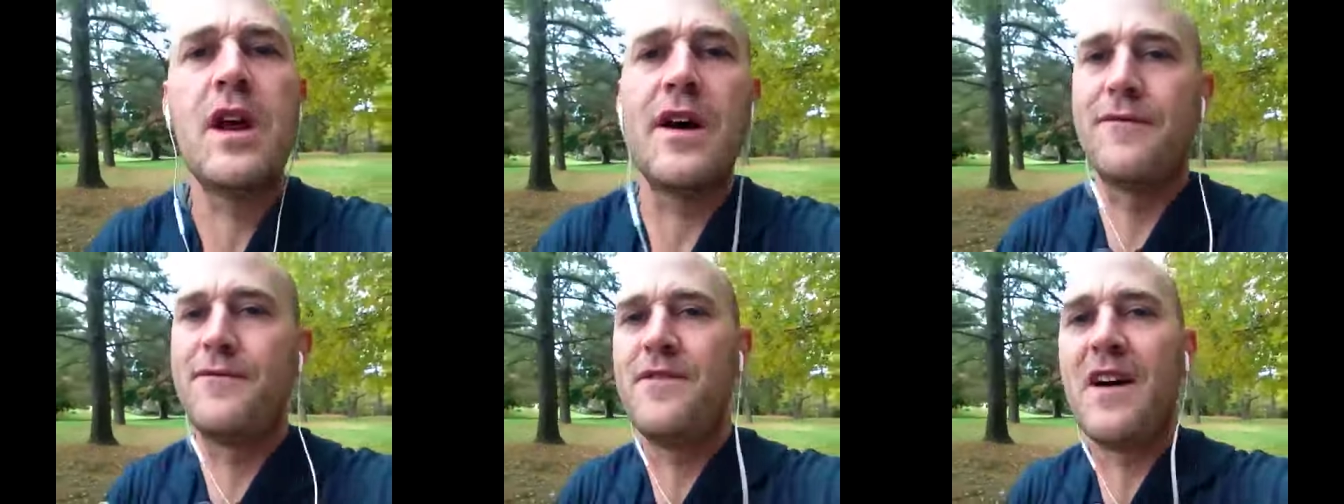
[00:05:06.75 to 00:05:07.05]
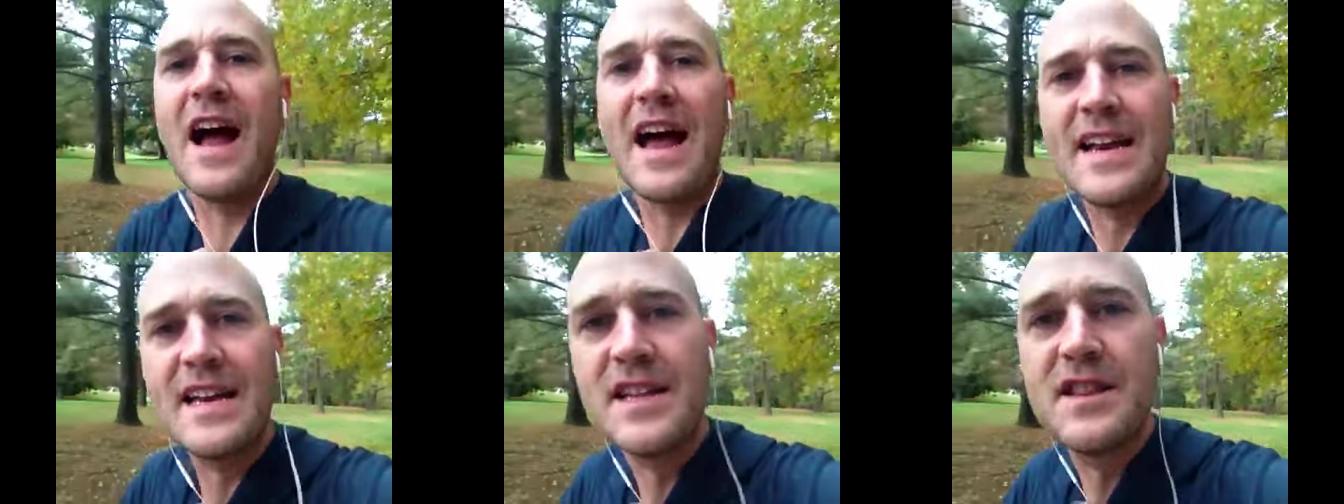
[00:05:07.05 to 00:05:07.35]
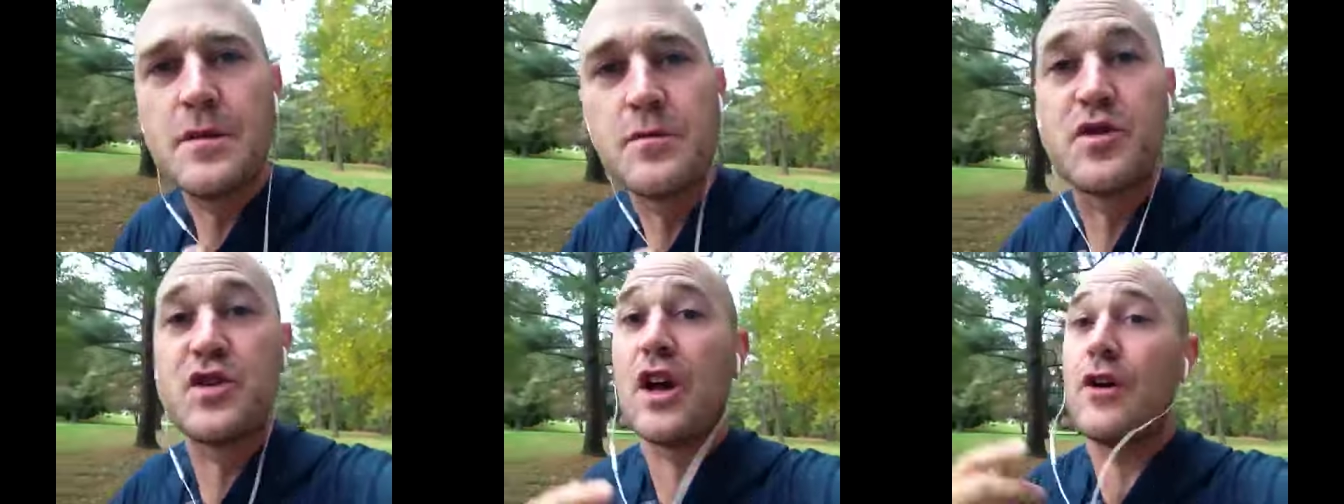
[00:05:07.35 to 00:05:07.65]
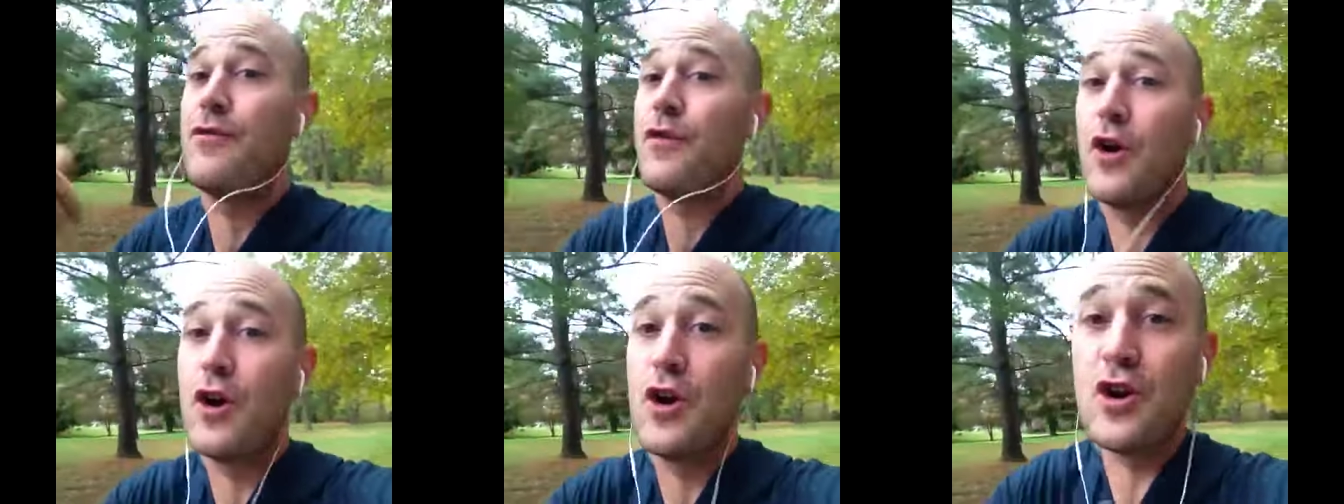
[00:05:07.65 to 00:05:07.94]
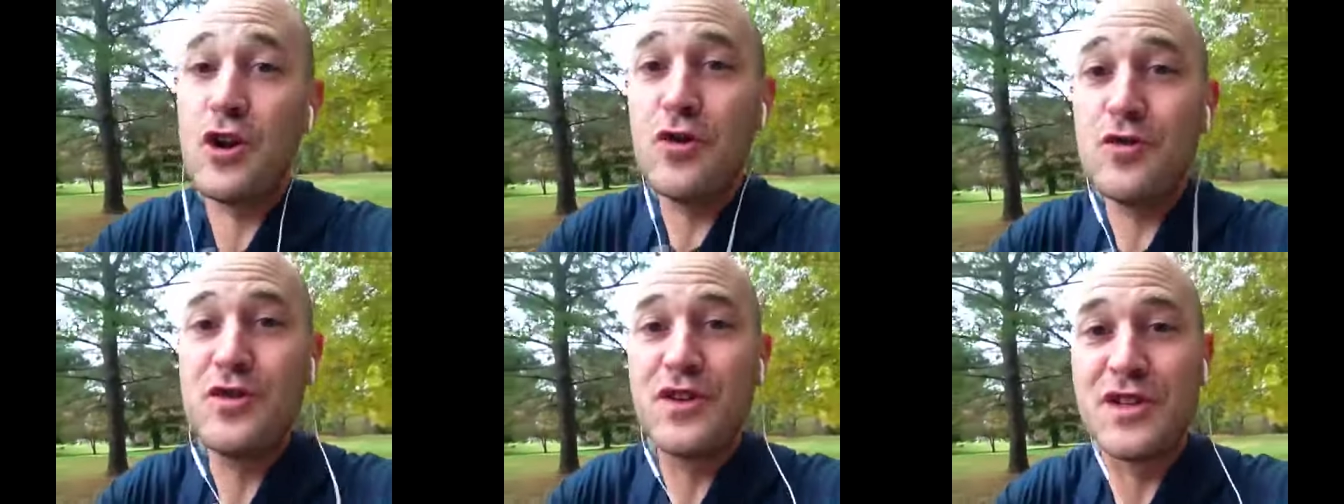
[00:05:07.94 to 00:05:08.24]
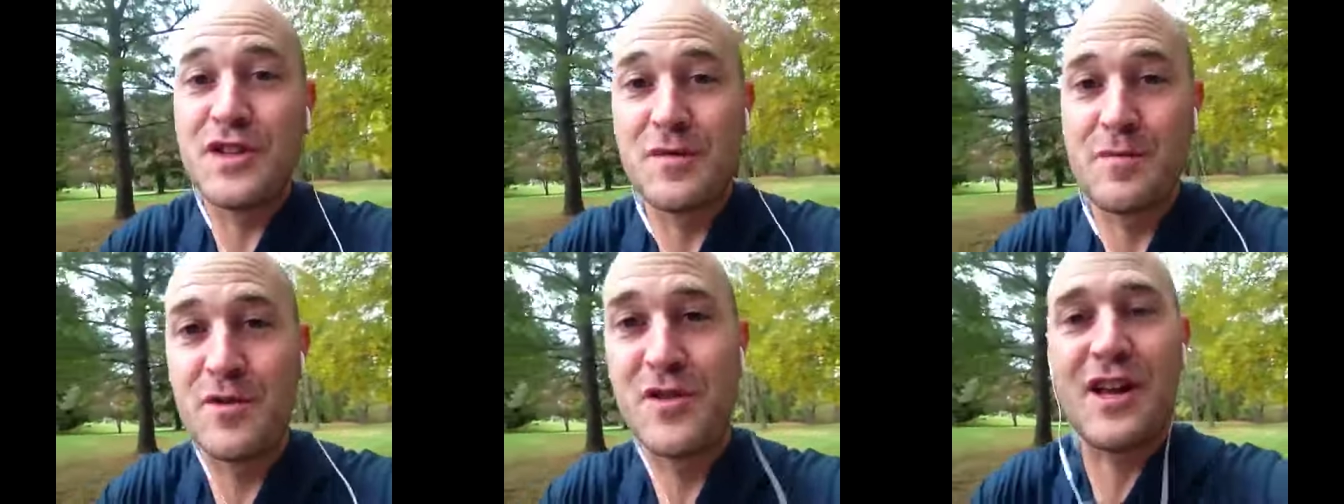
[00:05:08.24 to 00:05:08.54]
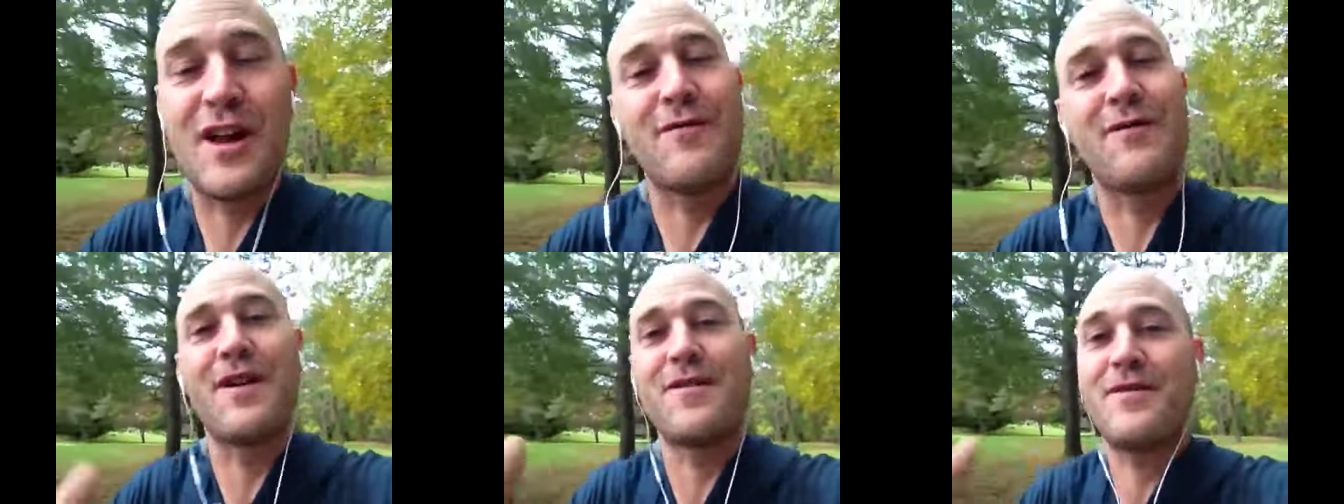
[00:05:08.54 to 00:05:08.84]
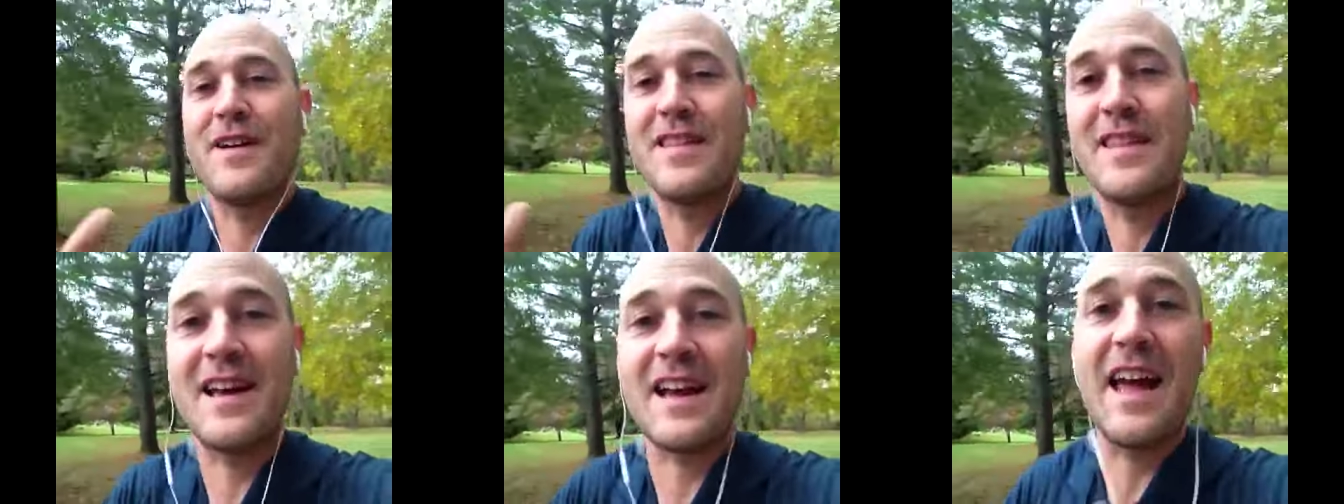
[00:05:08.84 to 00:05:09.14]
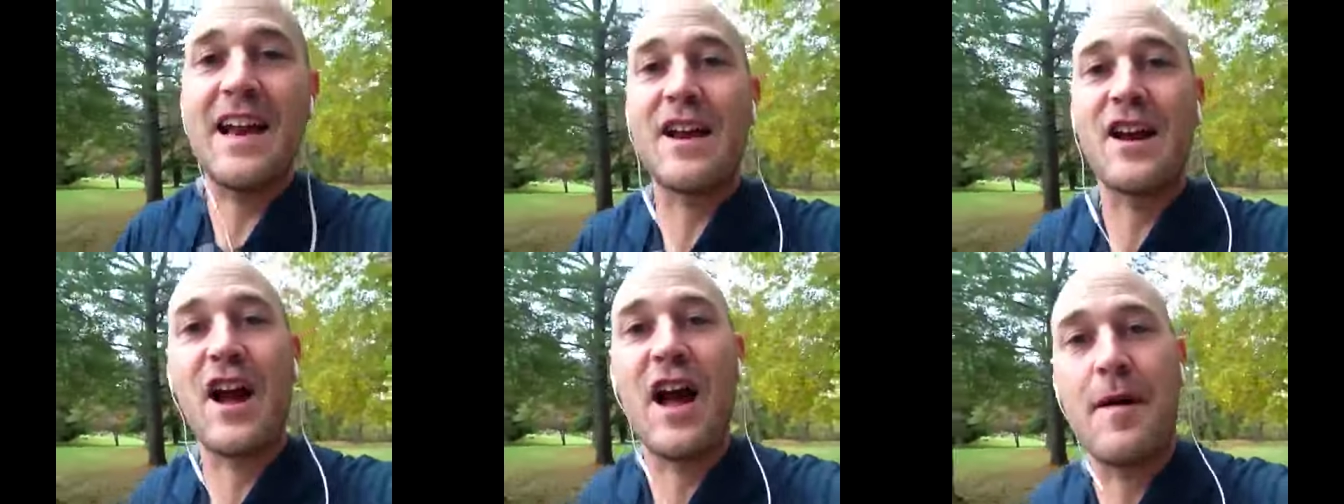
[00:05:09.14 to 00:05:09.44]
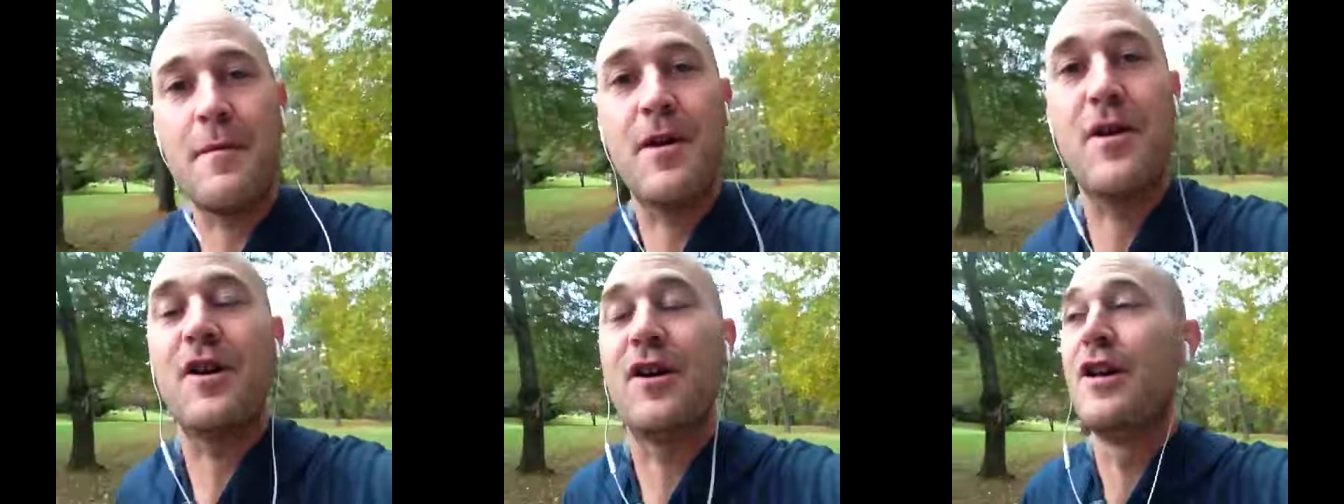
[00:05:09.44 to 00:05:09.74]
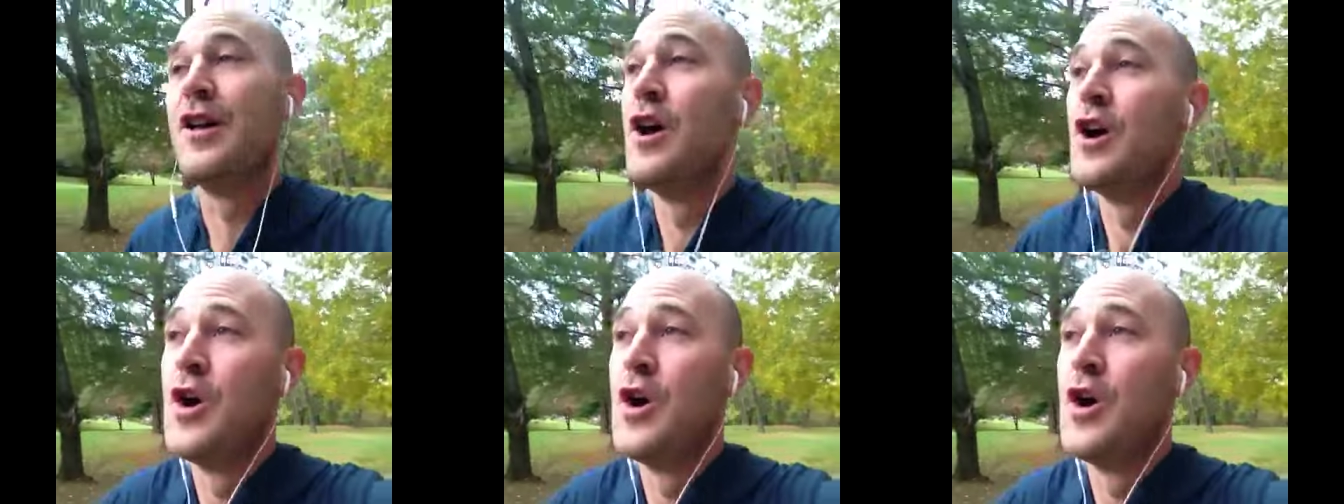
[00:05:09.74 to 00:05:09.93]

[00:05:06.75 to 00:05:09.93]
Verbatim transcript: of finding themselves or losing themselves. I find that kind of comical.